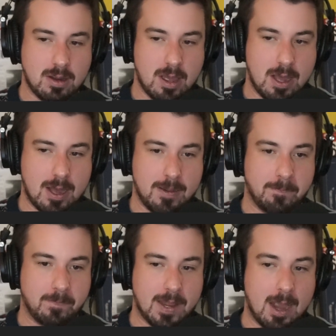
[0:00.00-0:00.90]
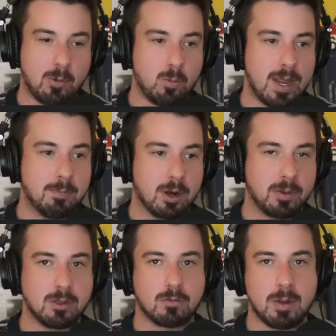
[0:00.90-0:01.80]
I would wait
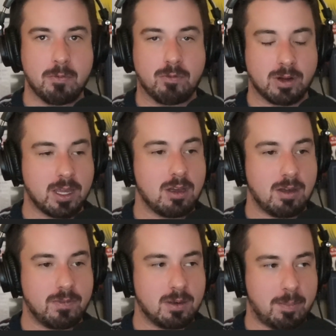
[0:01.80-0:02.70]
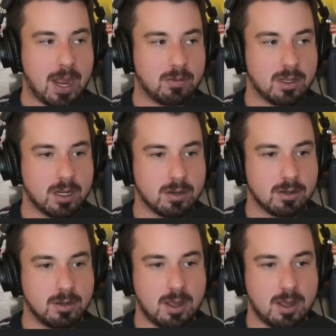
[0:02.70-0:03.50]
probably till right before kickoff and then pound the under.